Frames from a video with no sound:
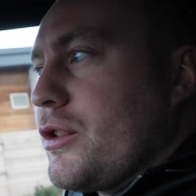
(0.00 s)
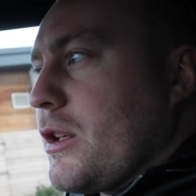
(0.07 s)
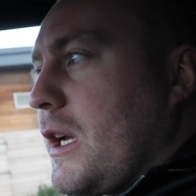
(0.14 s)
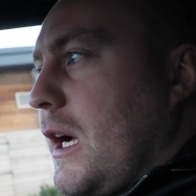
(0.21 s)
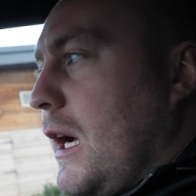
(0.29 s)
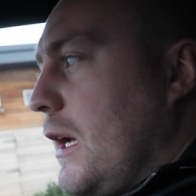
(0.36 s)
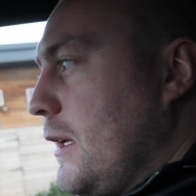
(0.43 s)
the
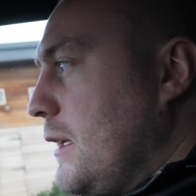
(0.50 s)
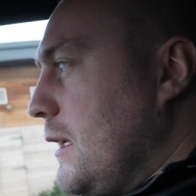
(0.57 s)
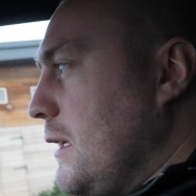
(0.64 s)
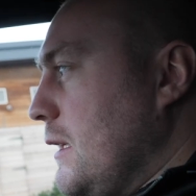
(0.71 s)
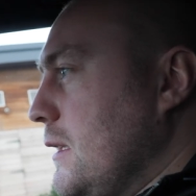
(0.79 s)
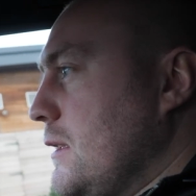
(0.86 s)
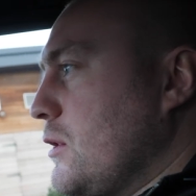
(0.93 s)
car
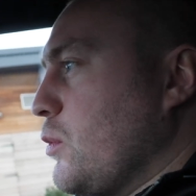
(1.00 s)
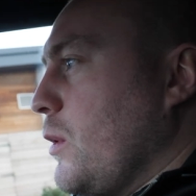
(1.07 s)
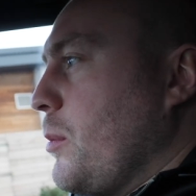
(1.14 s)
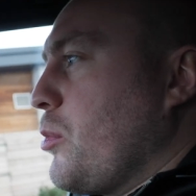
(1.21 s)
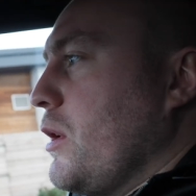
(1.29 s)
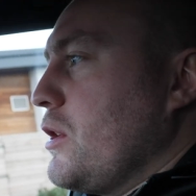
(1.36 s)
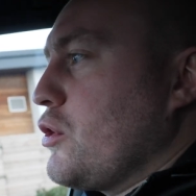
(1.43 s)
needs, we're
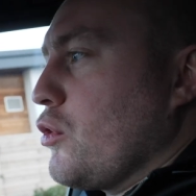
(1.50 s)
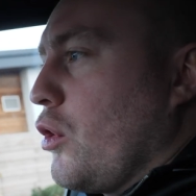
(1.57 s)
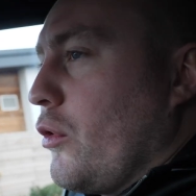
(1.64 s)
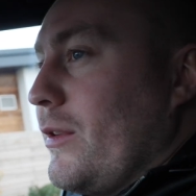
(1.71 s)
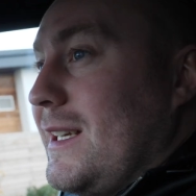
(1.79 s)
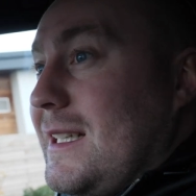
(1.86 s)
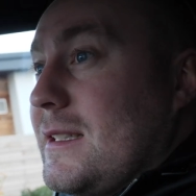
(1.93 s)
pretty sure
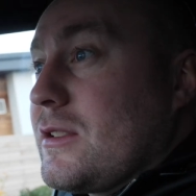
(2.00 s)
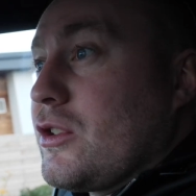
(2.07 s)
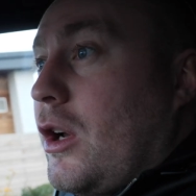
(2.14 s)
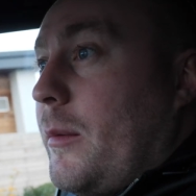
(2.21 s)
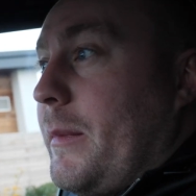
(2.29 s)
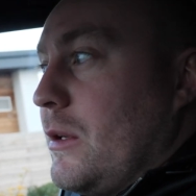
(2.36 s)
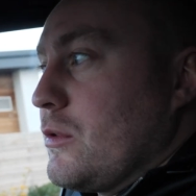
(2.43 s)
it needs
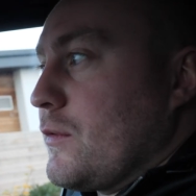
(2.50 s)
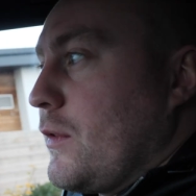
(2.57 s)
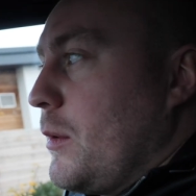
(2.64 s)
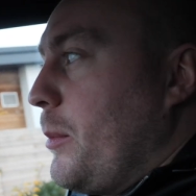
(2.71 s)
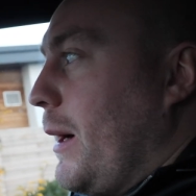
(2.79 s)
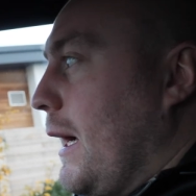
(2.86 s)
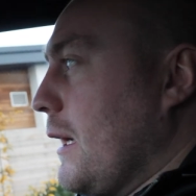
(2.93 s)
top mounts for the
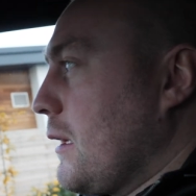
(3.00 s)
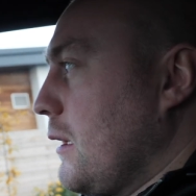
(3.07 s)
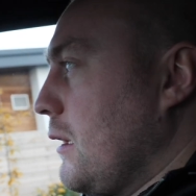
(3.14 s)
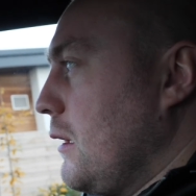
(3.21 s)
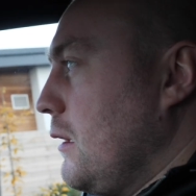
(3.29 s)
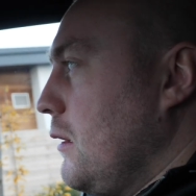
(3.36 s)
back,